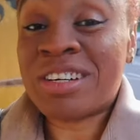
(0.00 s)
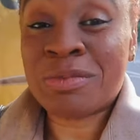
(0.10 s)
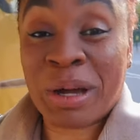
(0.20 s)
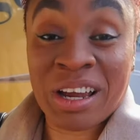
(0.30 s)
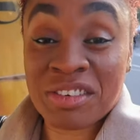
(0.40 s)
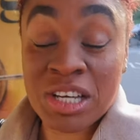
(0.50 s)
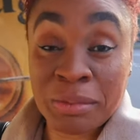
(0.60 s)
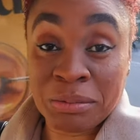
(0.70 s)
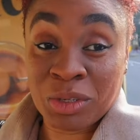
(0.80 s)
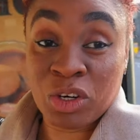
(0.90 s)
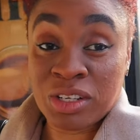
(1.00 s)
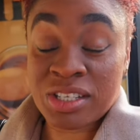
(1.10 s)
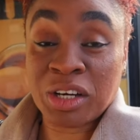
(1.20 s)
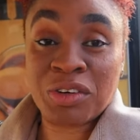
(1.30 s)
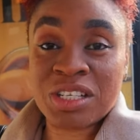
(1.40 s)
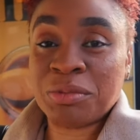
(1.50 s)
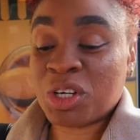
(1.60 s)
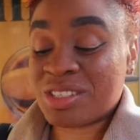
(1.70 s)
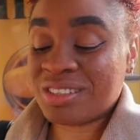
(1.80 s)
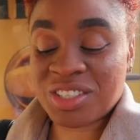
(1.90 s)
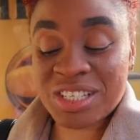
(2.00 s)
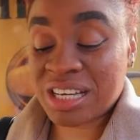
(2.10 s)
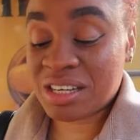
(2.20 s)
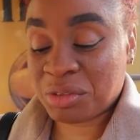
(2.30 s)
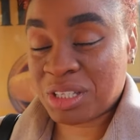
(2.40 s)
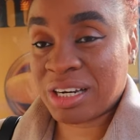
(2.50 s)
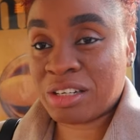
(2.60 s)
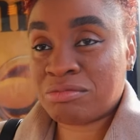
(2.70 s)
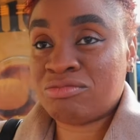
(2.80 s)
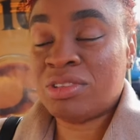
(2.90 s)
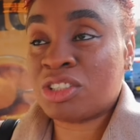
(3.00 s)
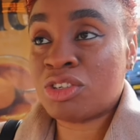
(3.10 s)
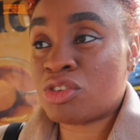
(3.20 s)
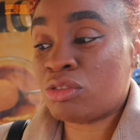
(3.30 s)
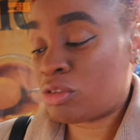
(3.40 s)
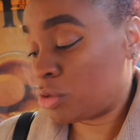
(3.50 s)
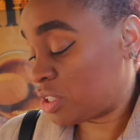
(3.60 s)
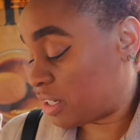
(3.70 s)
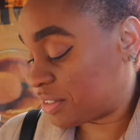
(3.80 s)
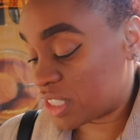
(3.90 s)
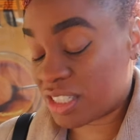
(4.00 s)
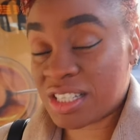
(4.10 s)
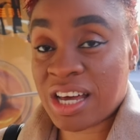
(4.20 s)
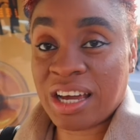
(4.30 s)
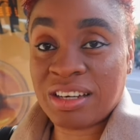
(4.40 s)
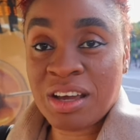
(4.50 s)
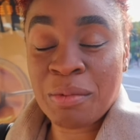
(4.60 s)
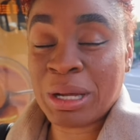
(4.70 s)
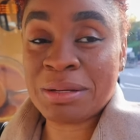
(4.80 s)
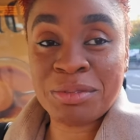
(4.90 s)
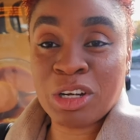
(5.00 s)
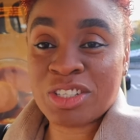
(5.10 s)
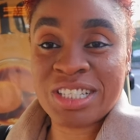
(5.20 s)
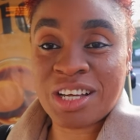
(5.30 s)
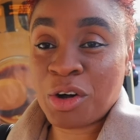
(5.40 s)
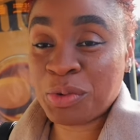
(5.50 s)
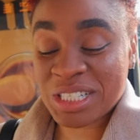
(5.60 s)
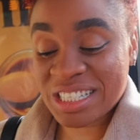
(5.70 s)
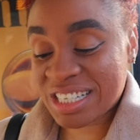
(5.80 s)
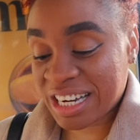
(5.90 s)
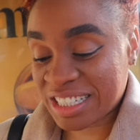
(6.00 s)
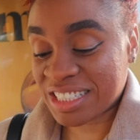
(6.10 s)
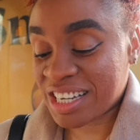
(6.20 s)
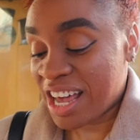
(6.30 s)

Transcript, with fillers: this bag every time i'm content creating because it just has everything i literally throw the earrings inside my lip glosses are always inside it